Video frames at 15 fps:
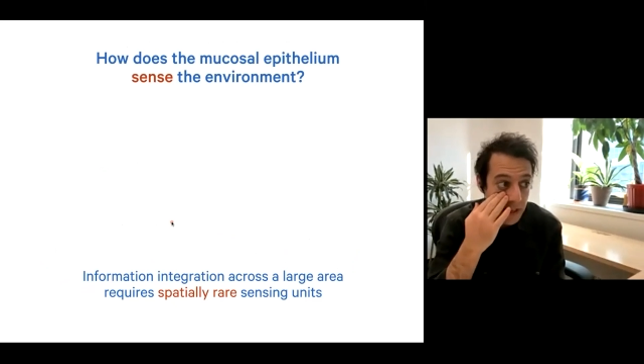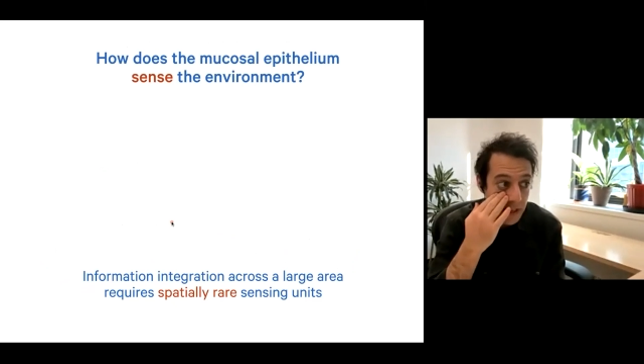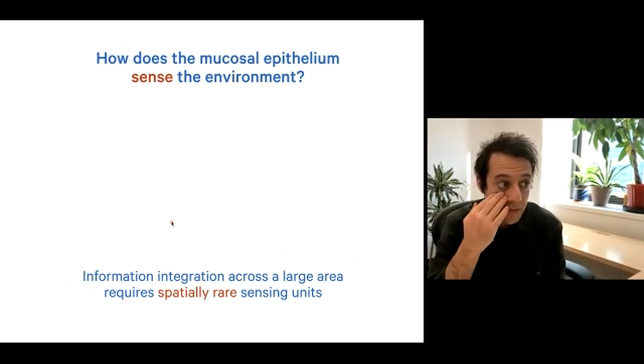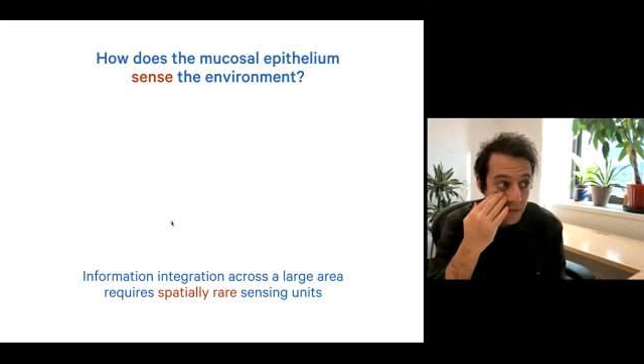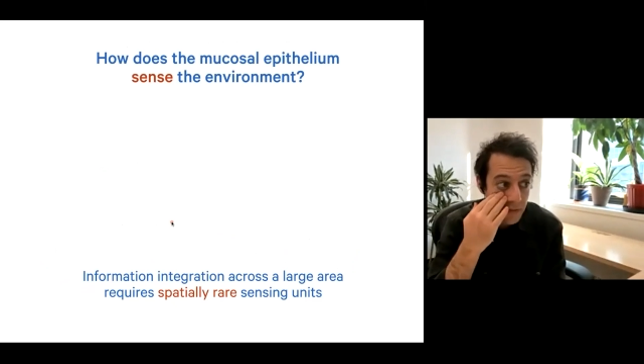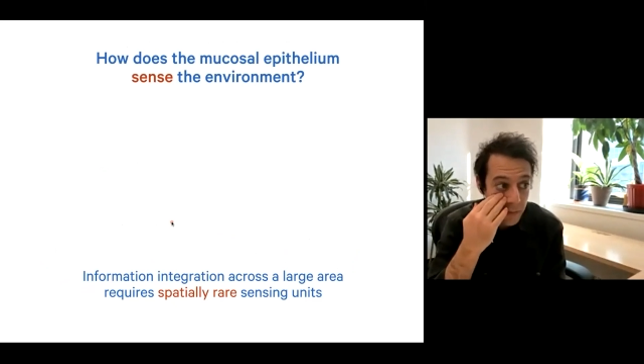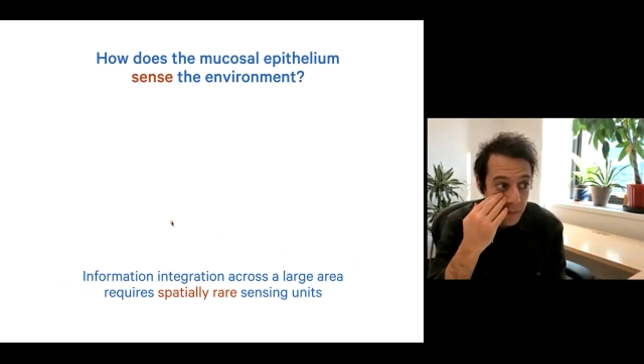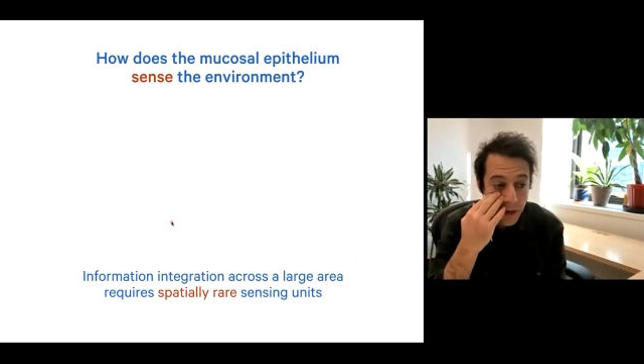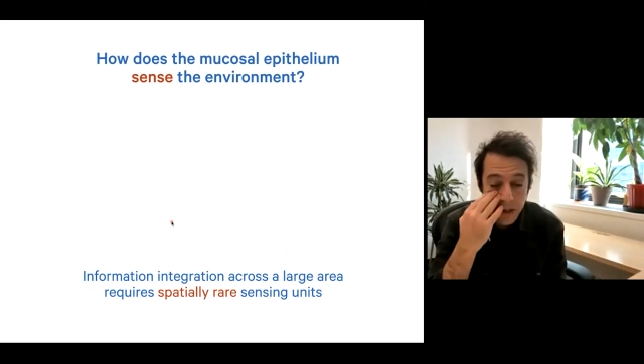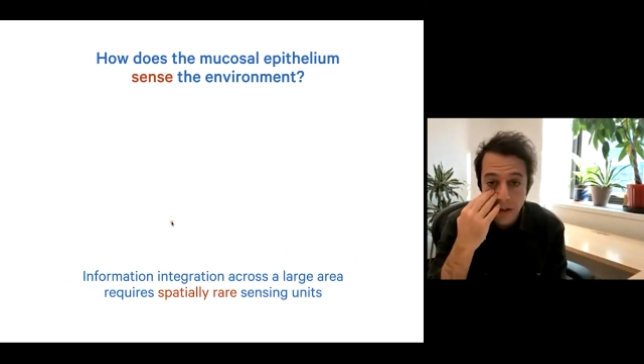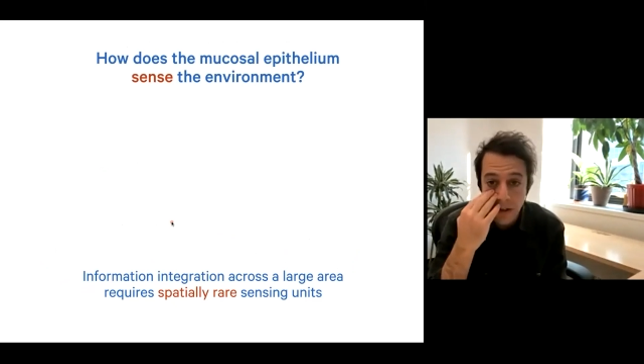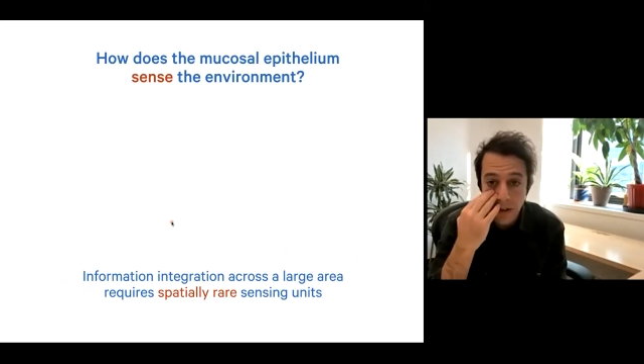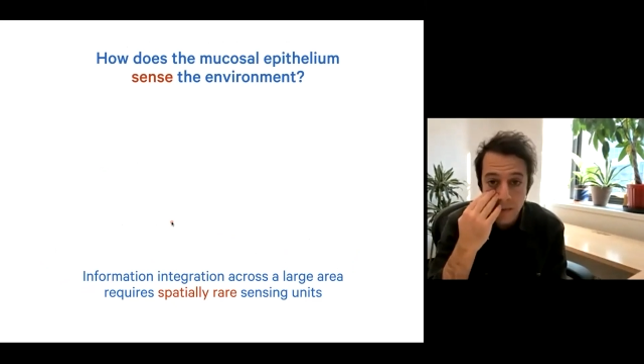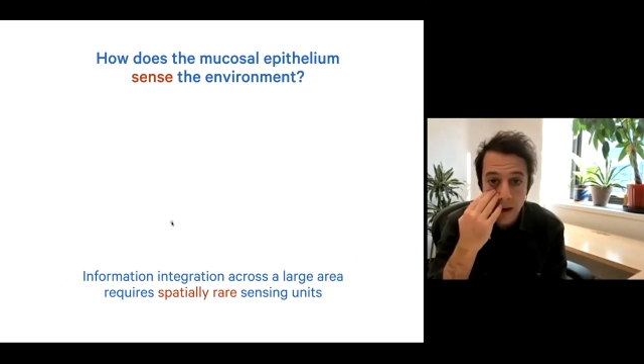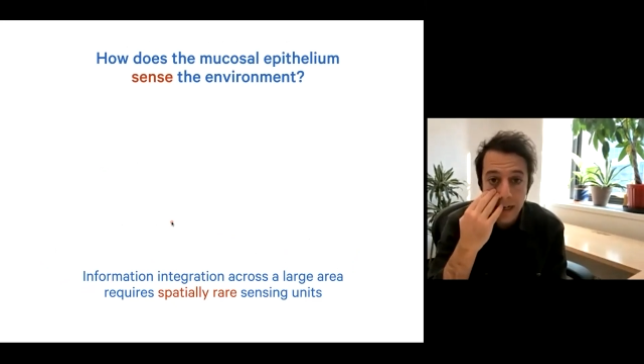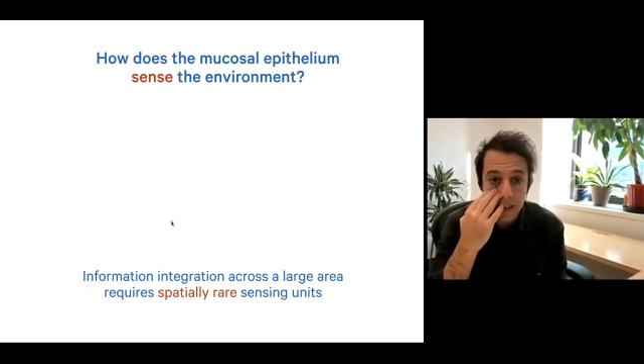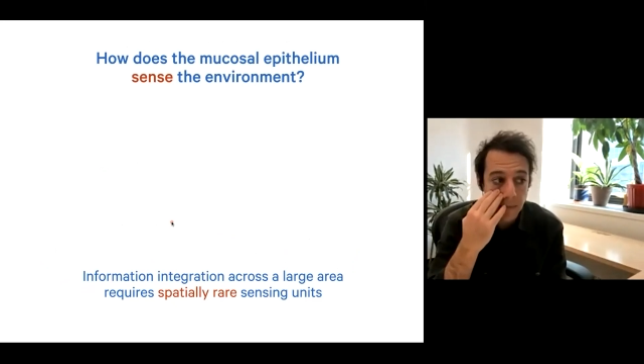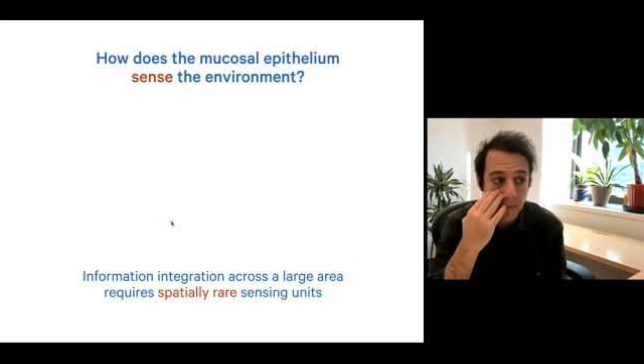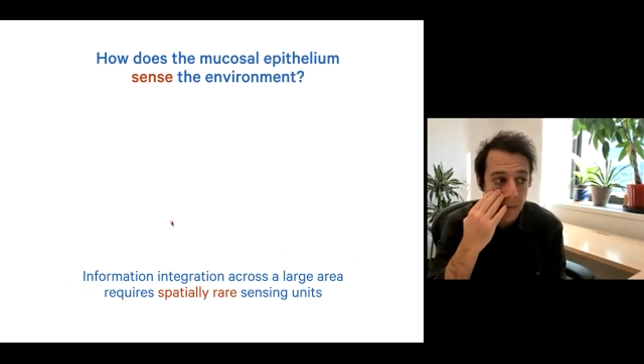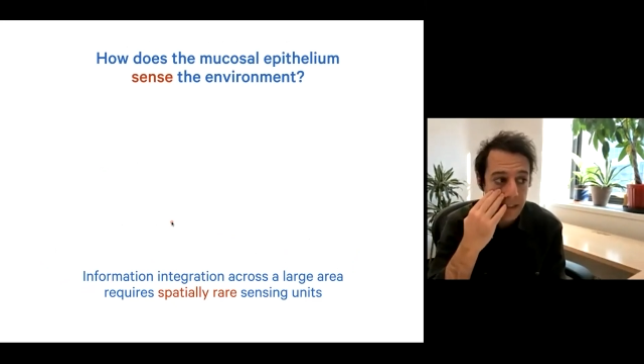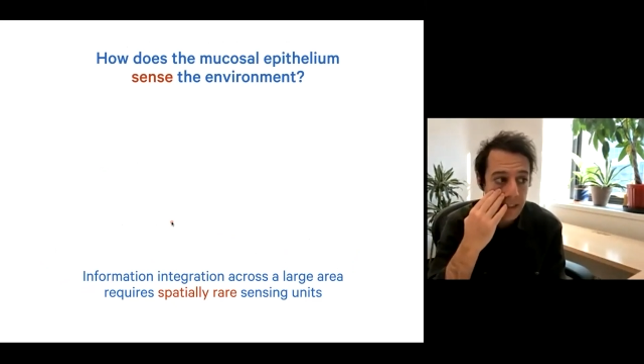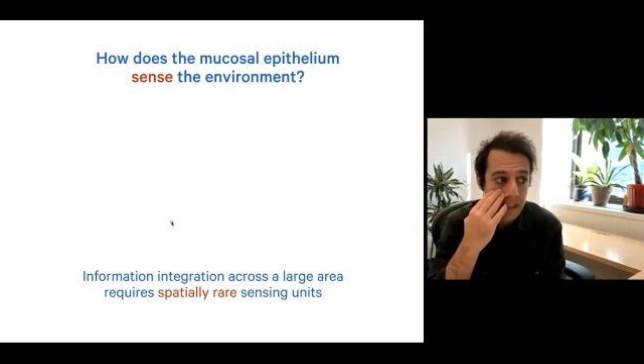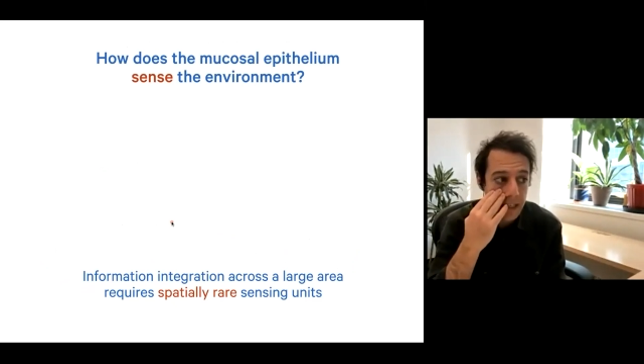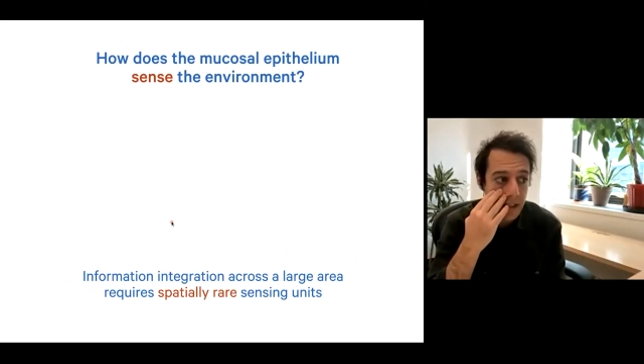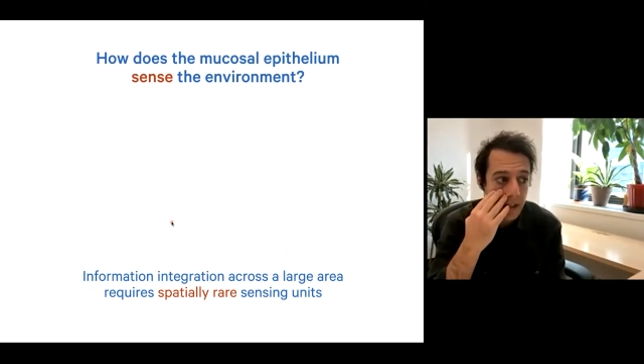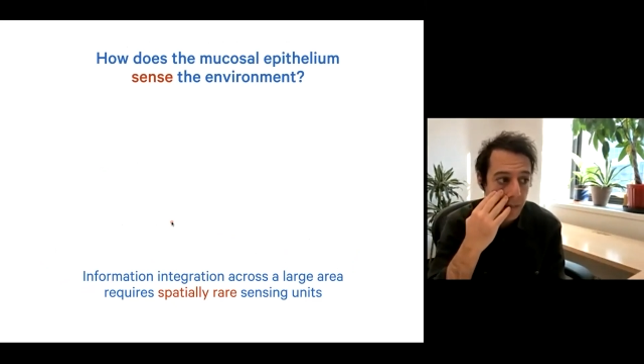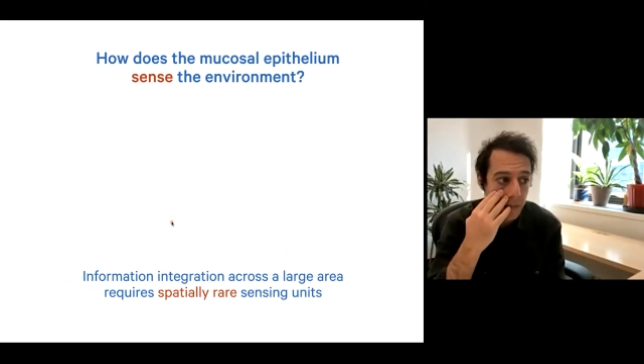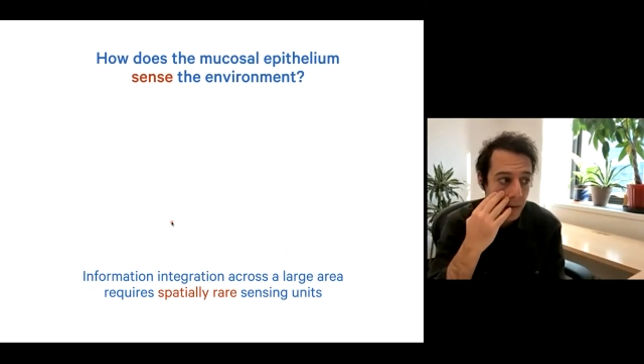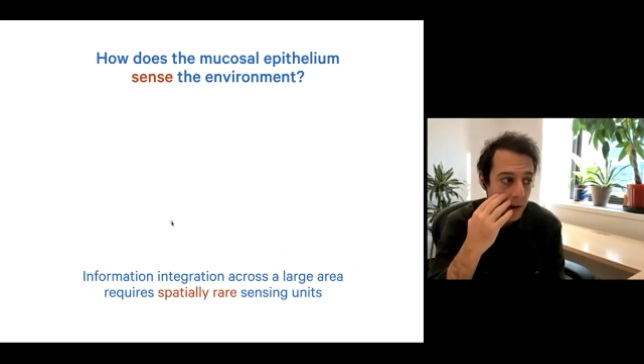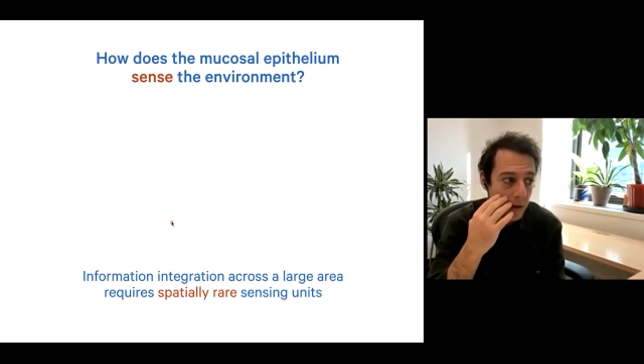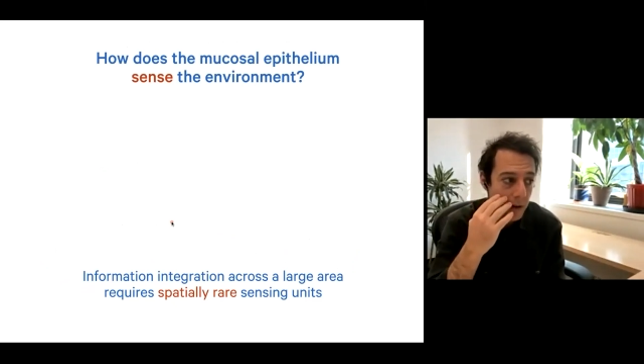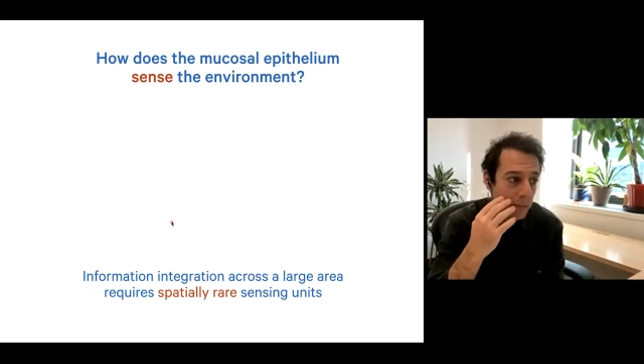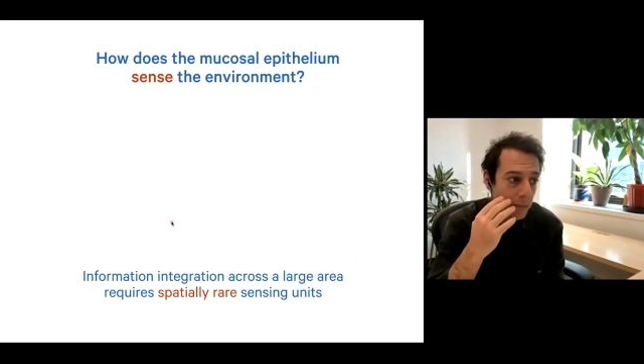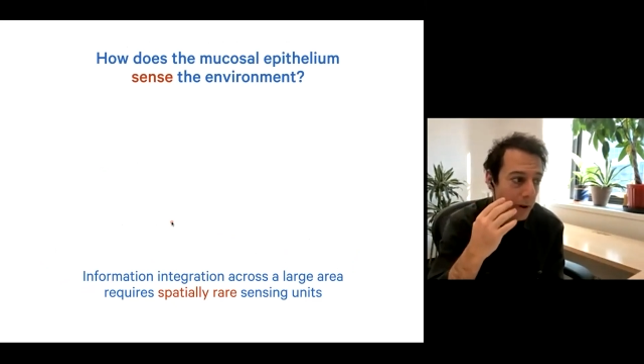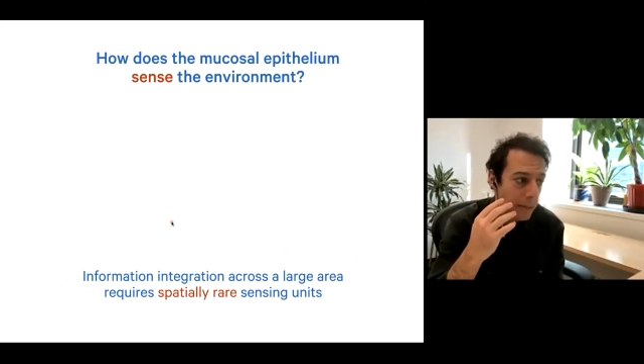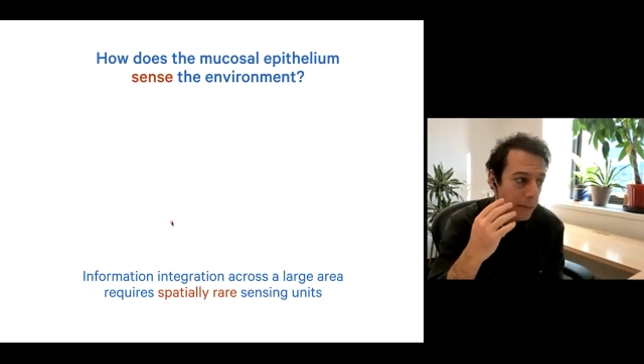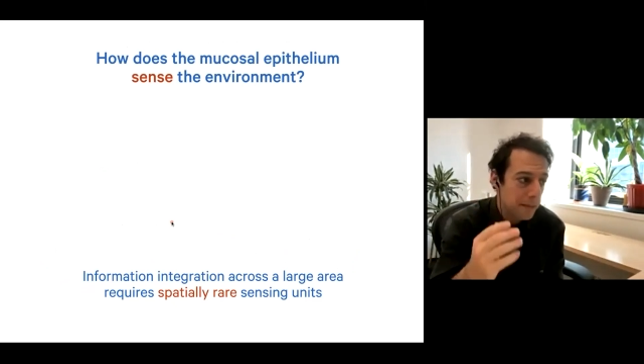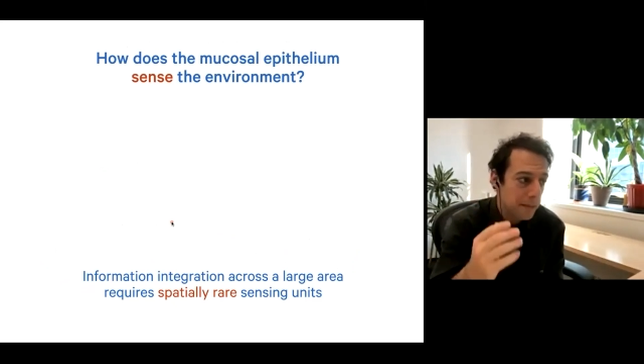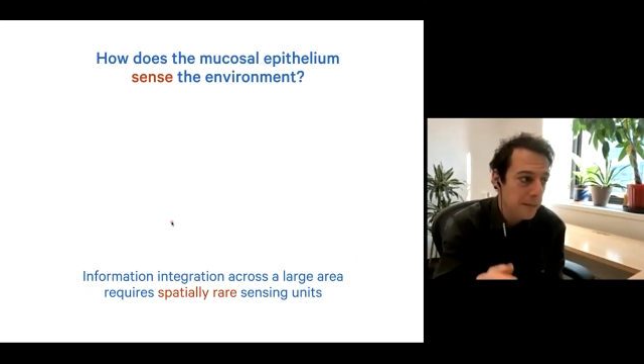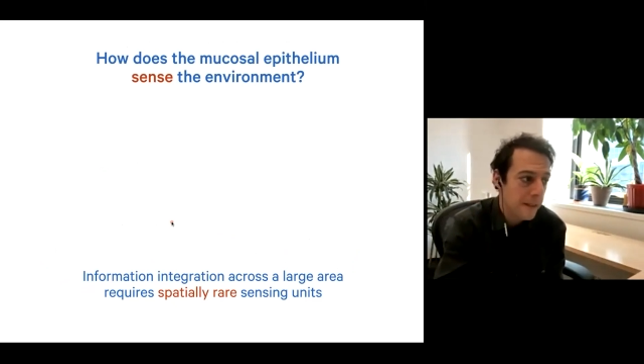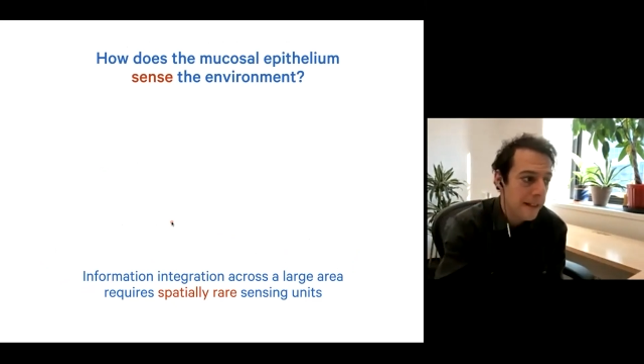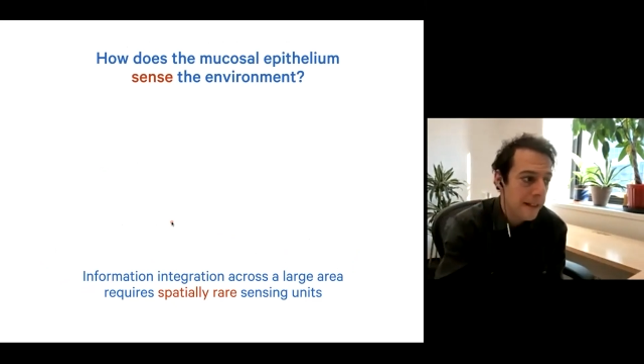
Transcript: information maximization problem.